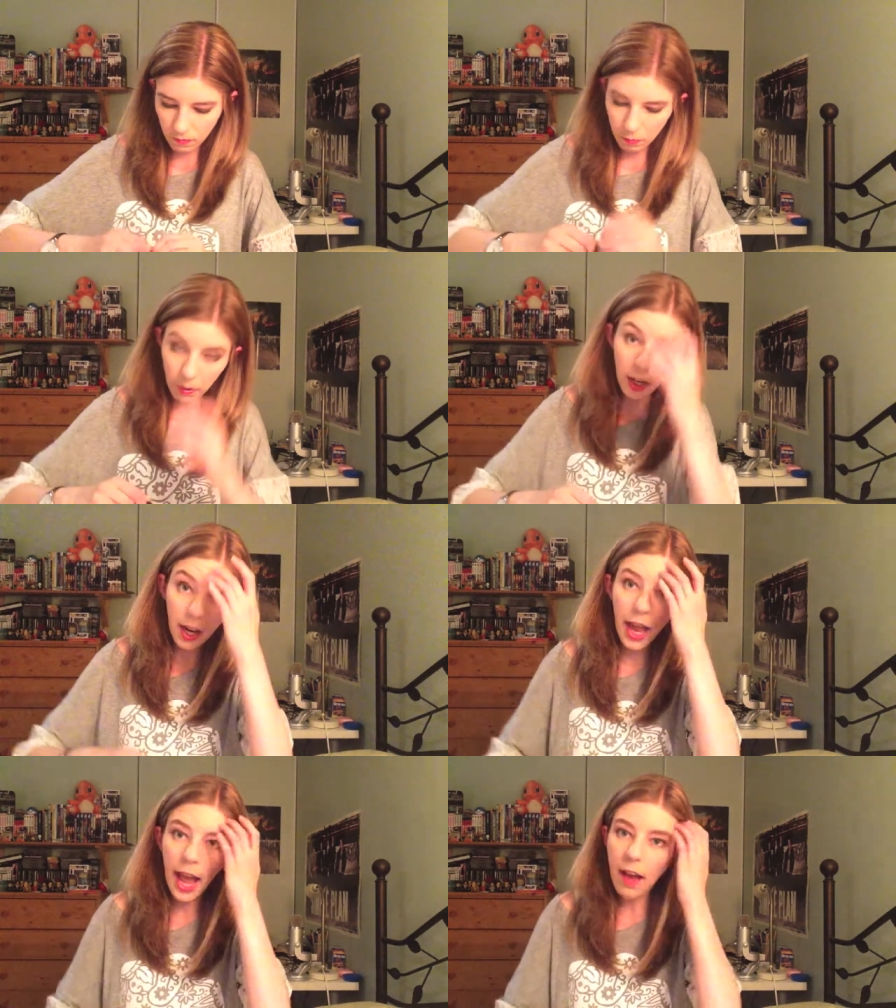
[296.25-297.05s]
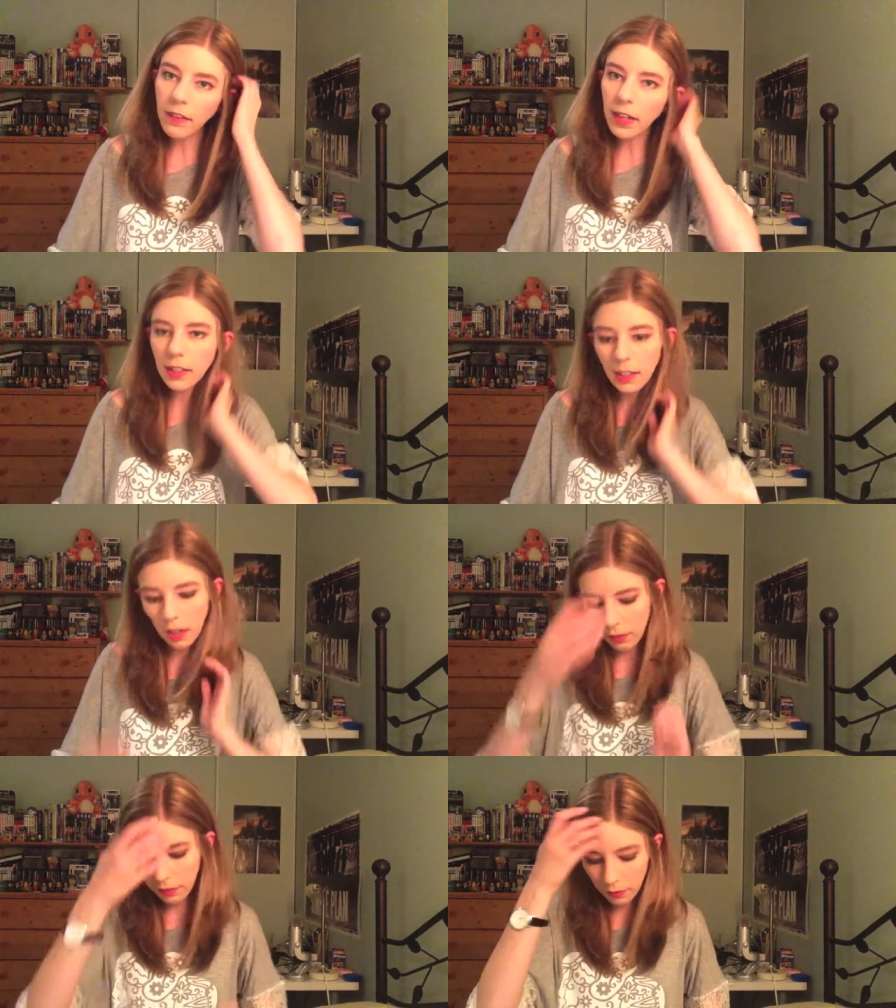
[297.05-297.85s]
But I haven't actually
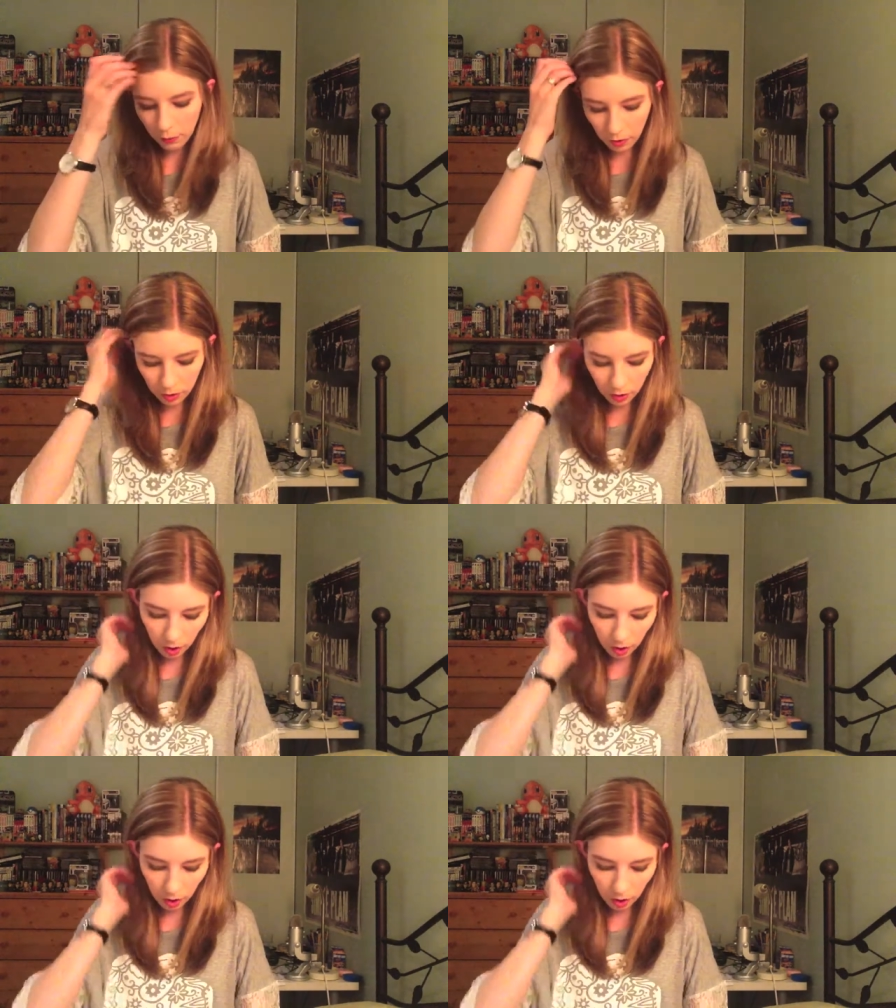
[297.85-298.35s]
gotten around to watching